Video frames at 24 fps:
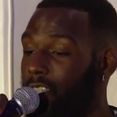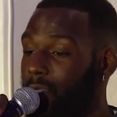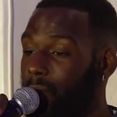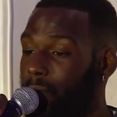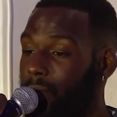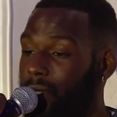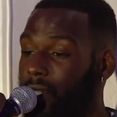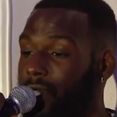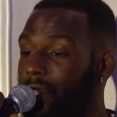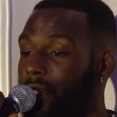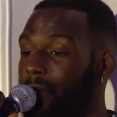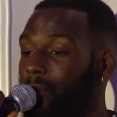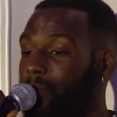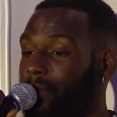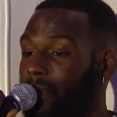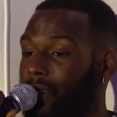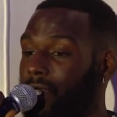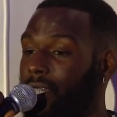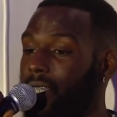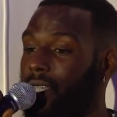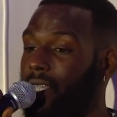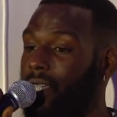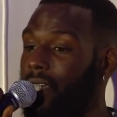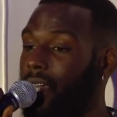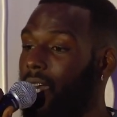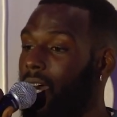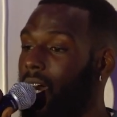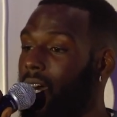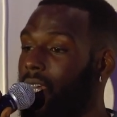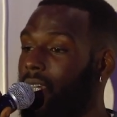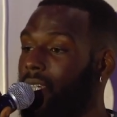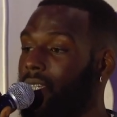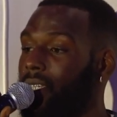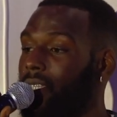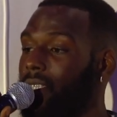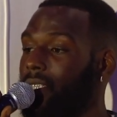To be completely
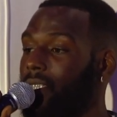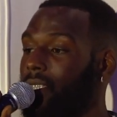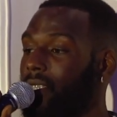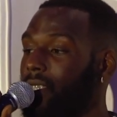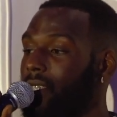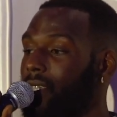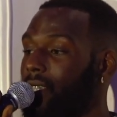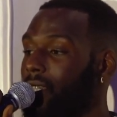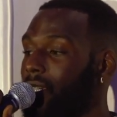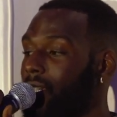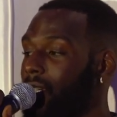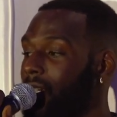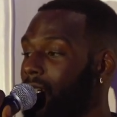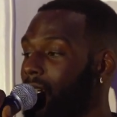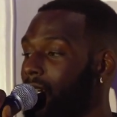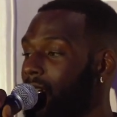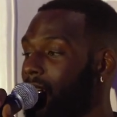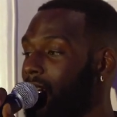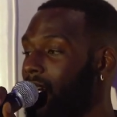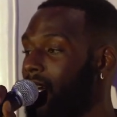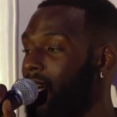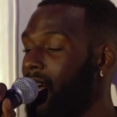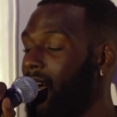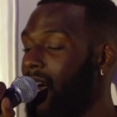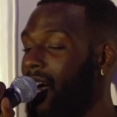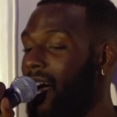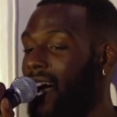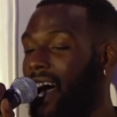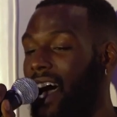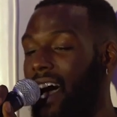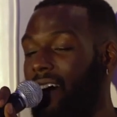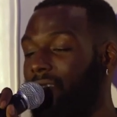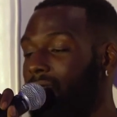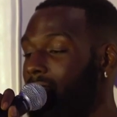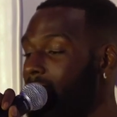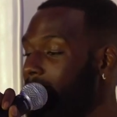honest,
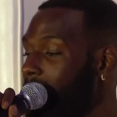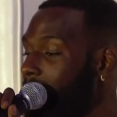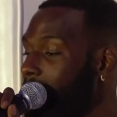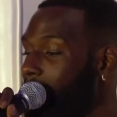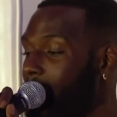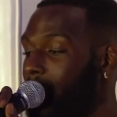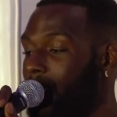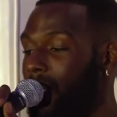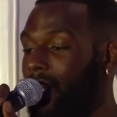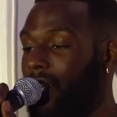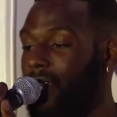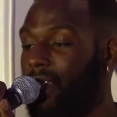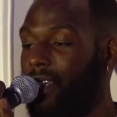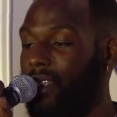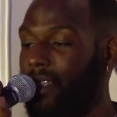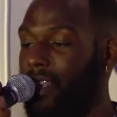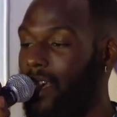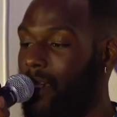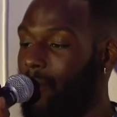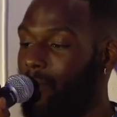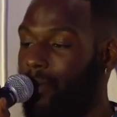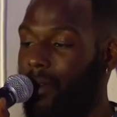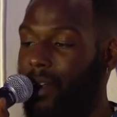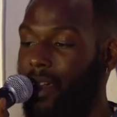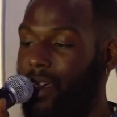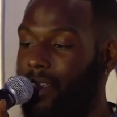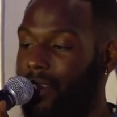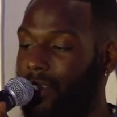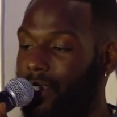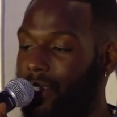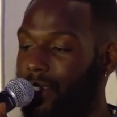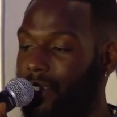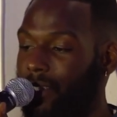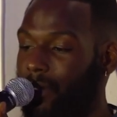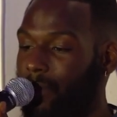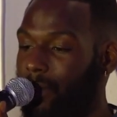I've eliminated that
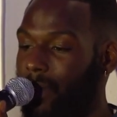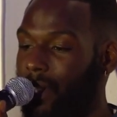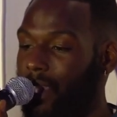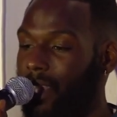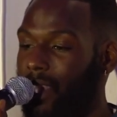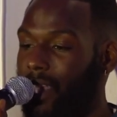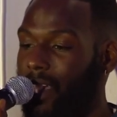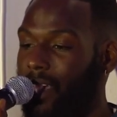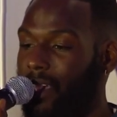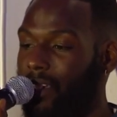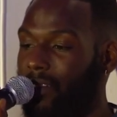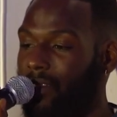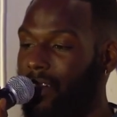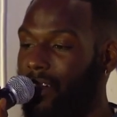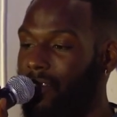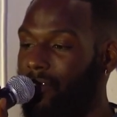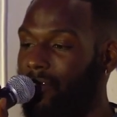process in my life.